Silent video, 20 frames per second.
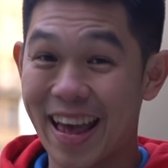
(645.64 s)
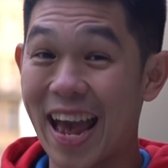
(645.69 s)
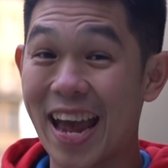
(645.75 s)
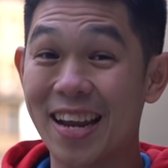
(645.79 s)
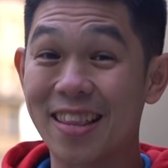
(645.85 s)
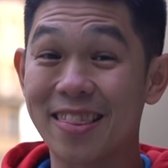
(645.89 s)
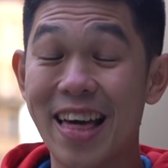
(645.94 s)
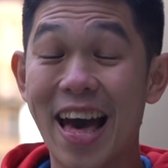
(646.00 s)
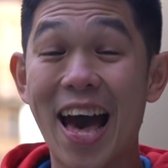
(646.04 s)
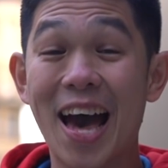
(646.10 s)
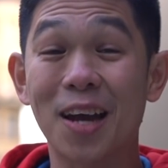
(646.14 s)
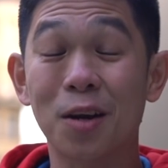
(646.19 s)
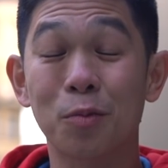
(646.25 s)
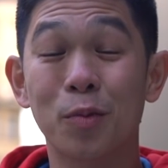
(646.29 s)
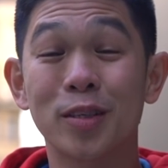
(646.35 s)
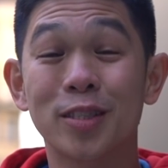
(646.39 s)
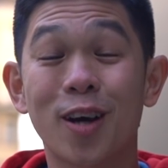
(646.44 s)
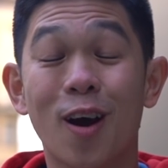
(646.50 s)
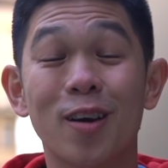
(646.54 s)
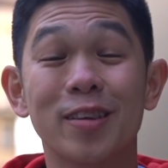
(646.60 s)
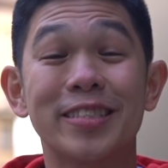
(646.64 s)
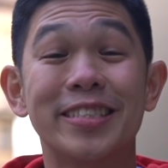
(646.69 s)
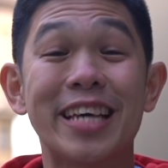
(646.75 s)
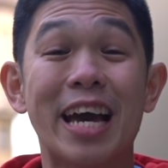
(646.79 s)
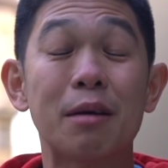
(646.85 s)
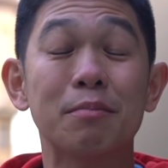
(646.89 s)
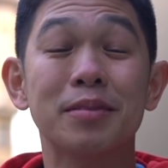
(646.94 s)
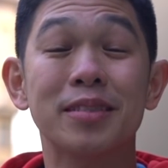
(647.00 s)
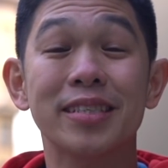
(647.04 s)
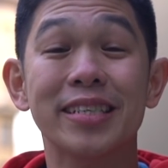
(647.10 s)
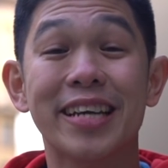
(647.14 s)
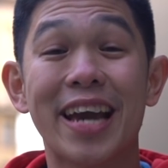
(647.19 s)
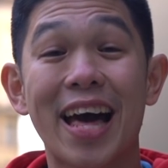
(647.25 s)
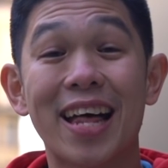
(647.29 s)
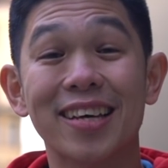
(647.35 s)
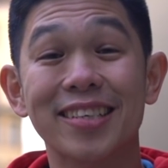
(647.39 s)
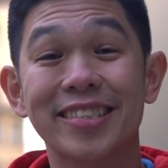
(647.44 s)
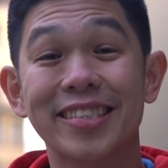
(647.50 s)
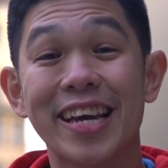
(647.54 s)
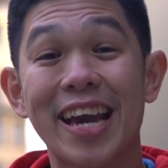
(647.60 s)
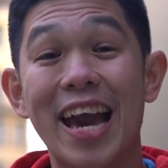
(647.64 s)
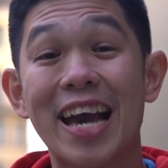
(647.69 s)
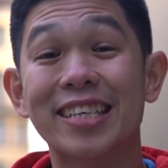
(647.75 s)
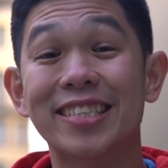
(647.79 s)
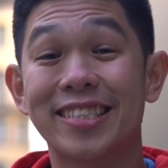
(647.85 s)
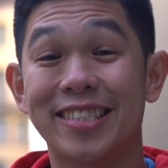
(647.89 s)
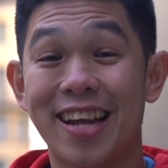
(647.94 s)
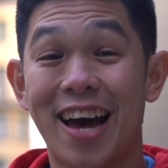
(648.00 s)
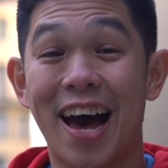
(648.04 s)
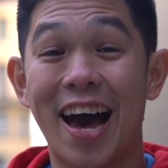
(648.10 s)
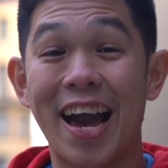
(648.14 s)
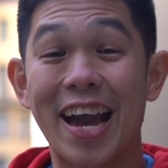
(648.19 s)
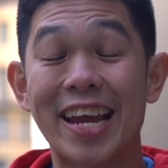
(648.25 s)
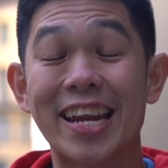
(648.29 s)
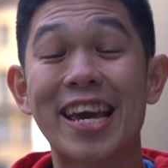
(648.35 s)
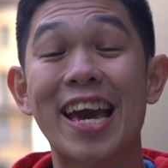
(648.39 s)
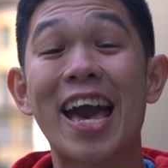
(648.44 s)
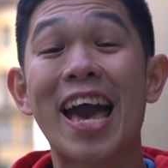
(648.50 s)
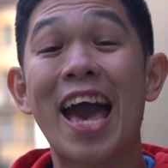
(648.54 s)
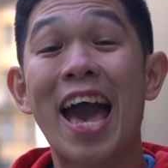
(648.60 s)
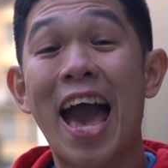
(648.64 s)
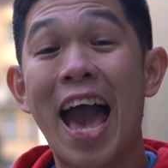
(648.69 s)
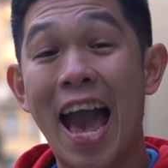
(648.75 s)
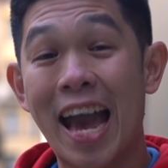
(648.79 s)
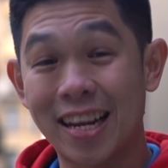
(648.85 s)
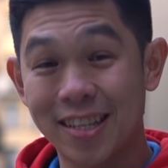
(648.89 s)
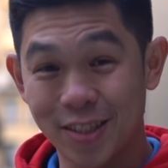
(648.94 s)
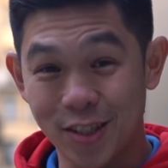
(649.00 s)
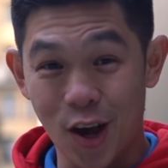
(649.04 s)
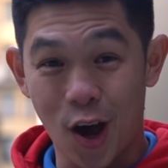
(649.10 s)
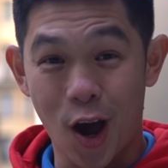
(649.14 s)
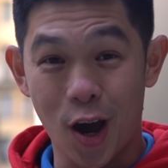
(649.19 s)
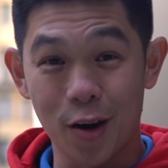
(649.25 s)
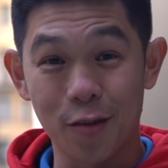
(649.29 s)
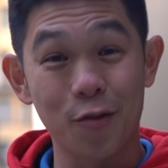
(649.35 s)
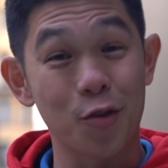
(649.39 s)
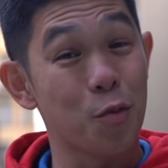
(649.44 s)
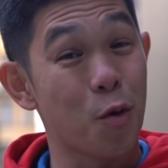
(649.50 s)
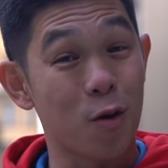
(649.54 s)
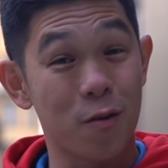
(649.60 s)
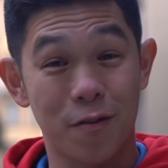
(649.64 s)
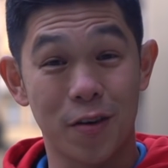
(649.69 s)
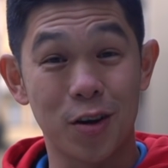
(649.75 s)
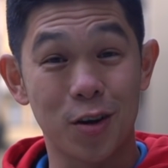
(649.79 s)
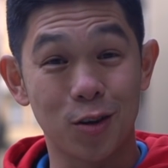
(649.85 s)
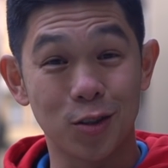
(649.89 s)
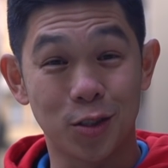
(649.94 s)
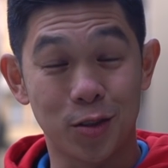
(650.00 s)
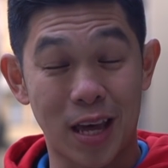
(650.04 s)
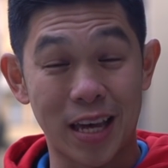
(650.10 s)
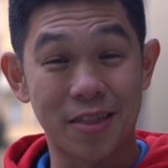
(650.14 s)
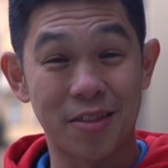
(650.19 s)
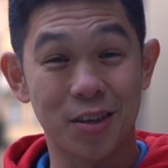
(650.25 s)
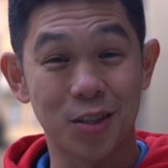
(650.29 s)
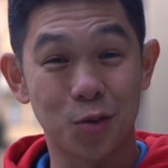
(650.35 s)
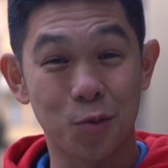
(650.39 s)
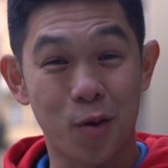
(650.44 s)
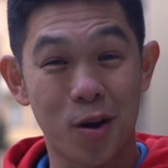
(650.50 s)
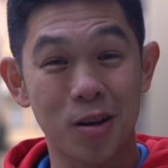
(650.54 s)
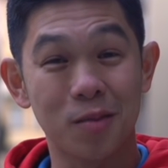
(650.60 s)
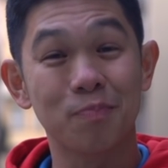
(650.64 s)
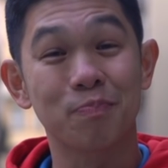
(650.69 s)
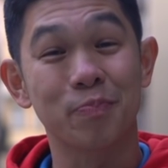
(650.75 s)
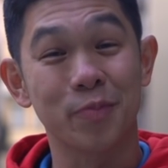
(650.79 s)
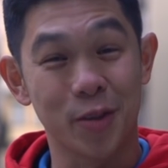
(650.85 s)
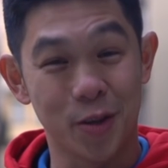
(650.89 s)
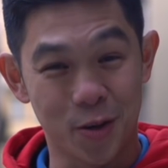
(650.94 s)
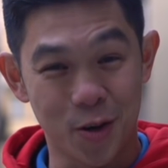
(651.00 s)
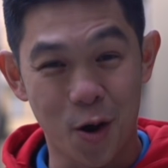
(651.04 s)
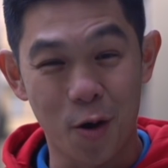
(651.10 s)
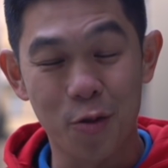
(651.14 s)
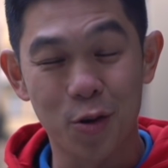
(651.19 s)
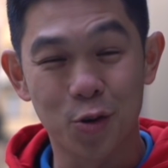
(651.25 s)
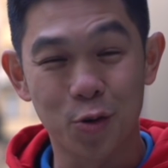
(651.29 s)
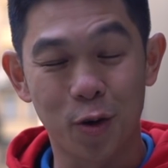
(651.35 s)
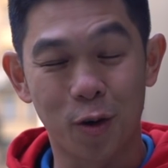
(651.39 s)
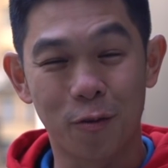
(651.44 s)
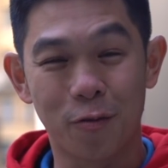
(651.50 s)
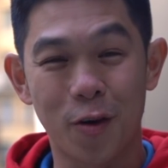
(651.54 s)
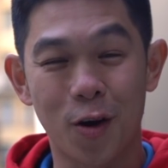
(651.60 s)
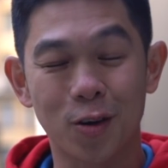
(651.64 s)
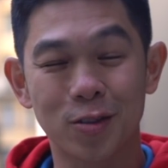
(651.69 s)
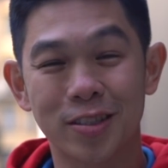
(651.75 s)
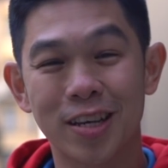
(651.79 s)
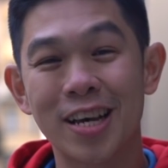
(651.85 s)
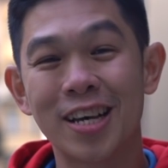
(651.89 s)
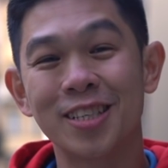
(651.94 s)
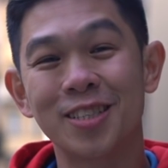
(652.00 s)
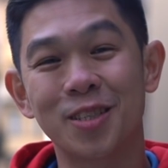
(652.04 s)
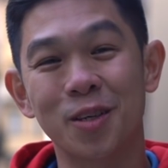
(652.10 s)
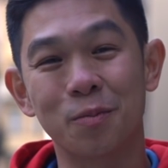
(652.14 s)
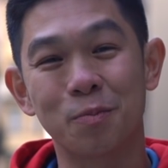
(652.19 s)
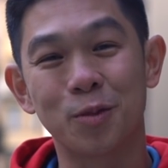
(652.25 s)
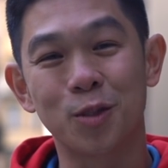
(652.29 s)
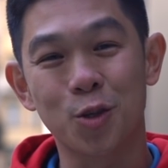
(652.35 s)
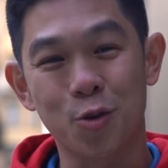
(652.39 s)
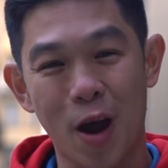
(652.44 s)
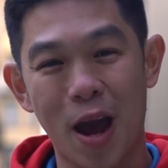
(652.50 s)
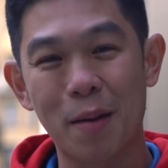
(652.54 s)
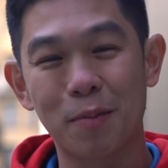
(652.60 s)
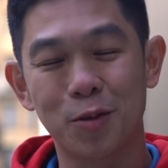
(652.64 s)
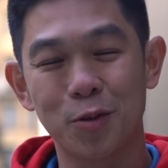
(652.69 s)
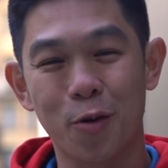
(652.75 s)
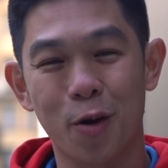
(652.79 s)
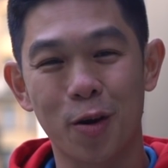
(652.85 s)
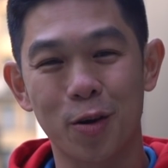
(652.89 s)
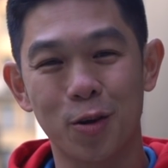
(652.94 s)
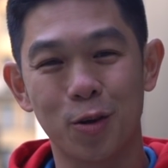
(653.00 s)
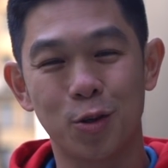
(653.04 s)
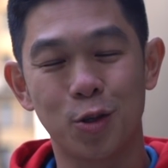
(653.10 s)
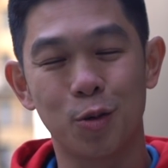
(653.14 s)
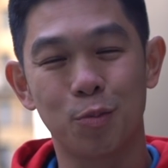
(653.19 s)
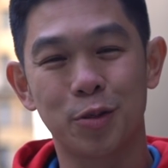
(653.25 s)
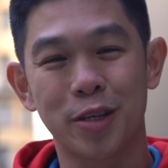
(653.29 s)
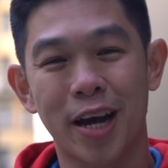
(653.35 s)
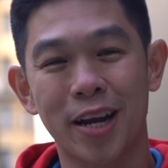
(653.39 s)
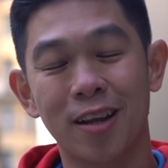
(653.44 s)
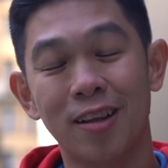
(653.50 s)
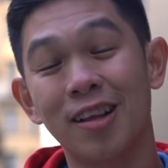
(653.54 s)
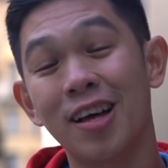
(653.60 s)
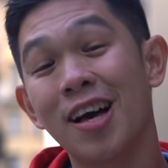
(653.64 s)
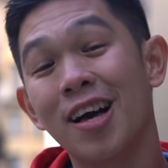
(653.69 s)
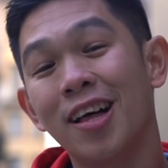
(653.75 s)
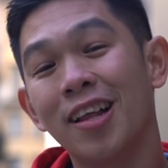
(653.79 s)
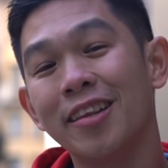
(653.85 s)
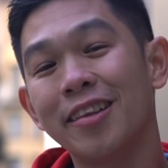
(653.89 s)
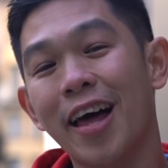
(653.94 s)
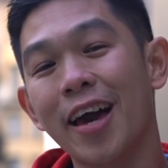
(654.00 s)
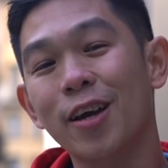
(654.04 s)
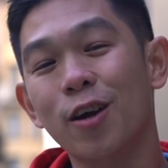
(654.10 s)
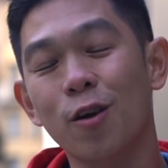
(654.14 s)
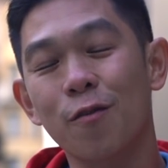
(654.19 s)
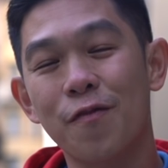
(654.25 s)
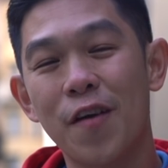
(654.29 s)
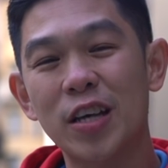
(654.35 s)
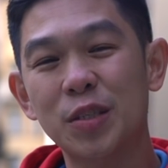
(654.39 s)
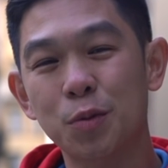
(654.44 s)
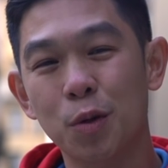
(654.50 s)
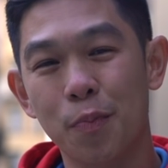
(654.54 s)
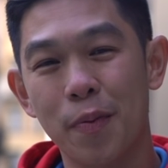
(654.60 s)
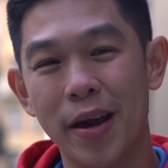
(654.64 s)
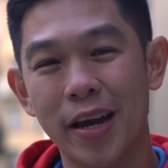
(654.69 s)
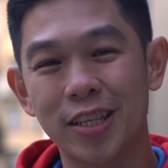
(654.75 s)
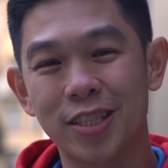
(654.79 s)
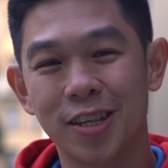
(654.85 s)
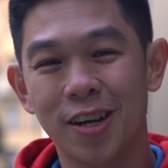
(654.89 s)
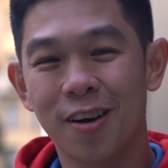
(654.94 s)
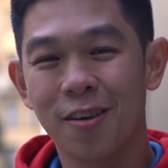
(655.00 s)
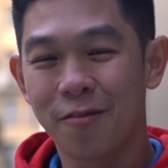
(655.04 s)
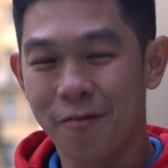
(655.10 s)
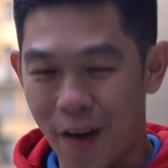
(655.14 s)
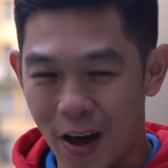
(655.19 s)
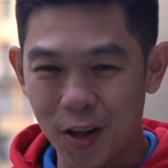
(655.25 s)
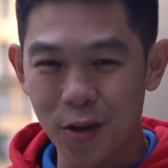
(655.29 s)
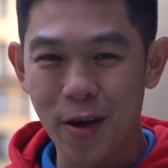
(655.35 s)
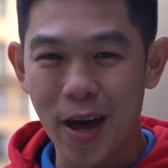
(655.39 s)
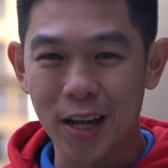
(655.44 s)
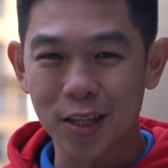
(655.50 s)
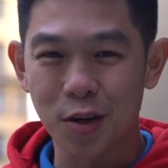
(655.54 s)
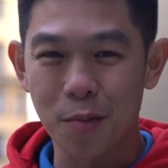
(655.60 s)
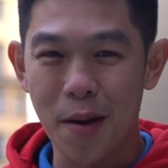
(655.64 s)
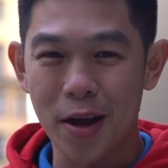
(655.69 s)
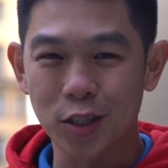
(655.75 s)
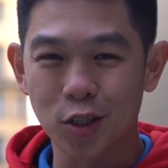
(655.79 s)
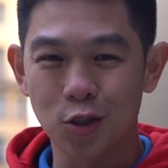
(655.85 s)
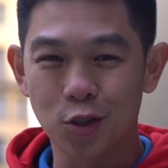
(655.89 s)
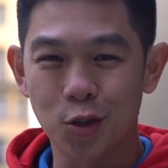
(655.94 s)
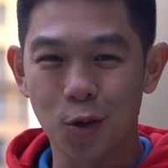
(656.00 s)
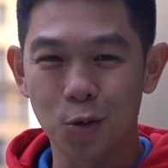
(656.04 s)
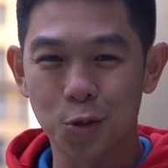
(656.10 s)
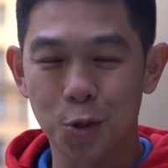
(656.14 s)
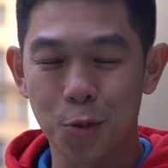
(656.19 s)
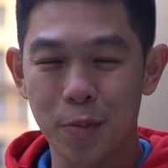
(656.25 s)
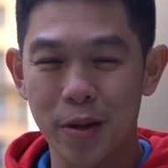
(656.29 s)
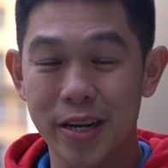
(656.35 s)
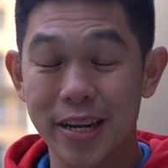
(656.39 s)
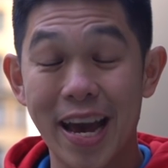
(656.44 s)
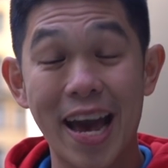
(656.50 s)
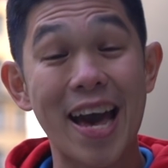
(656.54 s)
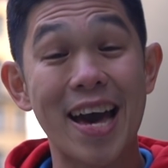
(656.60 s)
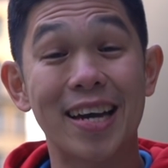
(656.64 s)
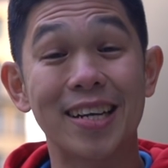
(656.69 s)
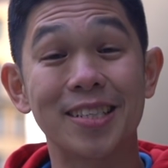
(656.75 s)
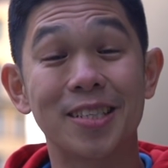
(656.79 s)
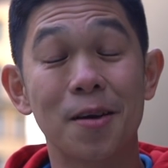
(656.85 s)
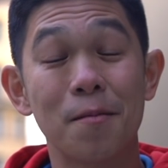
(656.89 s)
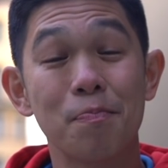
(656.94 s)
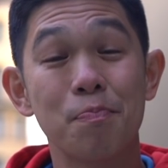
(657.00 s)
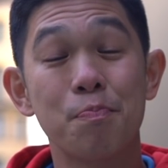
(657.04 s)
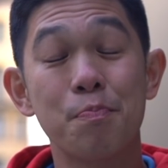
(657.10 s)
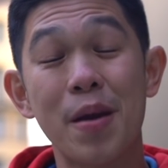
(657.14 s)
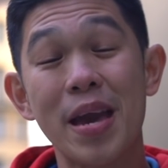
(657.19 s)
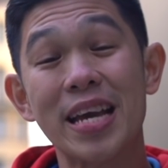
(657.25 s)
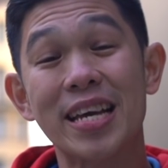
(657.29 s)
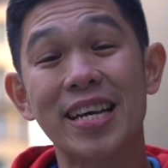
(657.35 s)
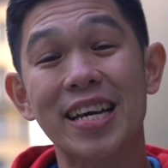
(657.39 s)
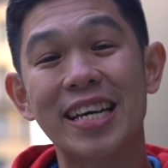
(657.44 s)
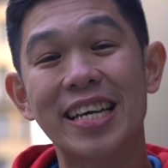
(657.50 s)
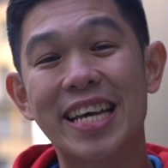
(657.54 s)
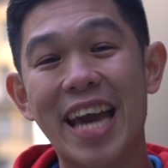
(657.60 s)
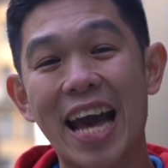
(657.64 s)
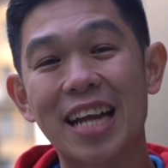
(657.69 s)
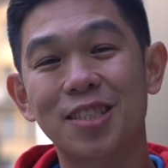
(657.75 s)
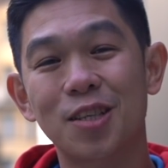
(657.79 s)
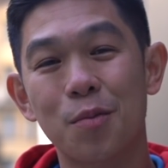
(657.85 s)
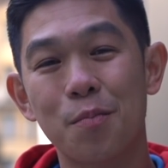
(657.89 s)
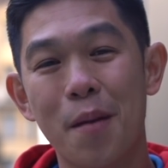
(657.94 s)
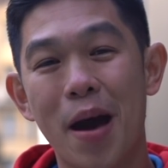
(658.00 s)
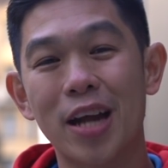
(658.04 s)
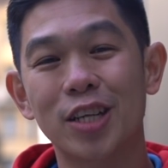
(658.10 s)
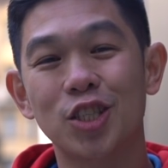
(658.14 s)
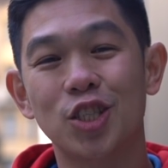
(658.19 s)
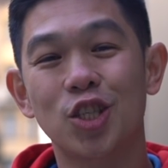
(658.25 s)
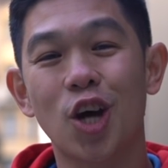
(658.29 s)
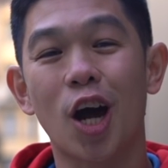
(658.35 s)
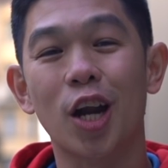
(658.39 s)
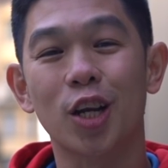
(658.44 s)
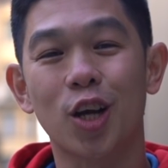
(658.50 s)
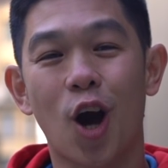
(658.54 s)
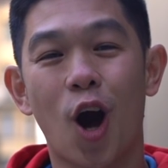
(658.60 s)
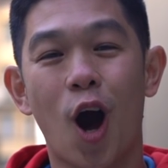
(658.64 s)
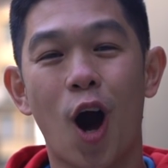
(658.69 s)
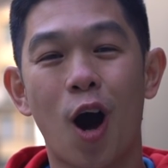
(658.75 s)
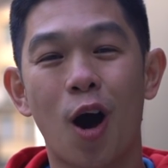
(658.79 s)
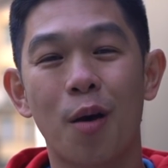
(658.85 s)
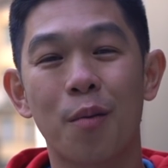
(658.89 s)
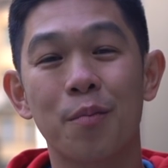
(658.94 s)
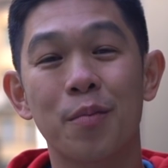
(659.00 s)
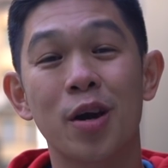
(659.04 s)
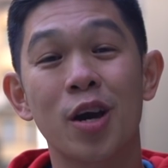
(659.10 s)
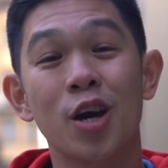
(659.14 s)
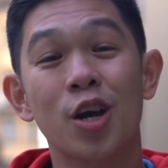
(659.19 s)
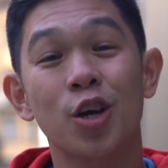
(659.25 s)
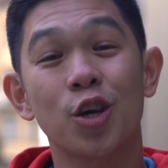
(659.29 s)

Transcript: And that was our Samsung Galaxy S9 hands-on. For more videos like this one, you know the drill folks, subscribe to our YouTube channel, like our Facebook page, follow Gadget Match on social media, and make gadgetmatch.com